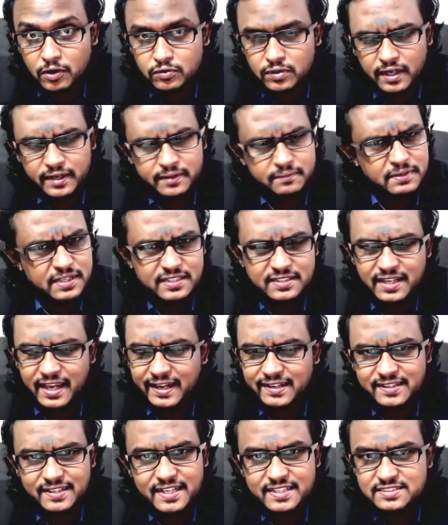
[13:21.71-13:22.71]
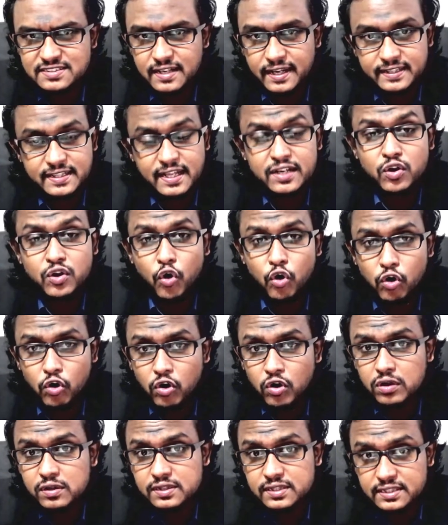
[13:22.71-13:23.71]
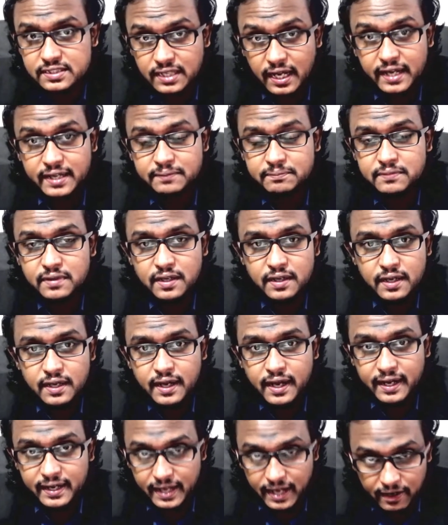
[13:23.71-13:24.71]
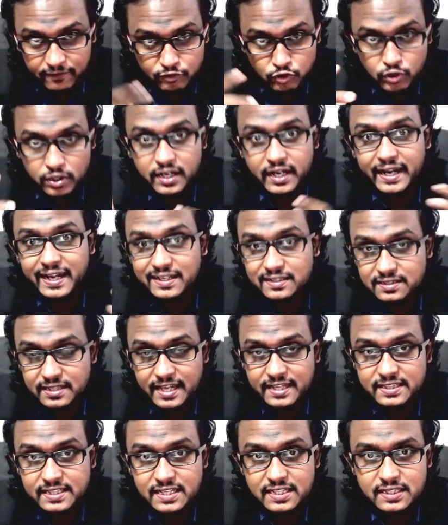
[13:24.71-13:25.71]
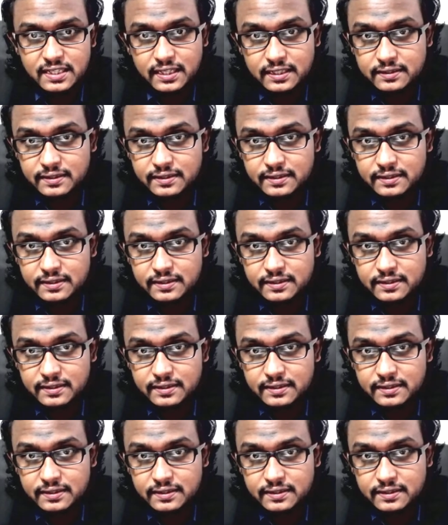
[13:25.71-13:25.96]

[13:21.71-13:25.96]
I meet candidates like that all the time, and I have to correct their thinking.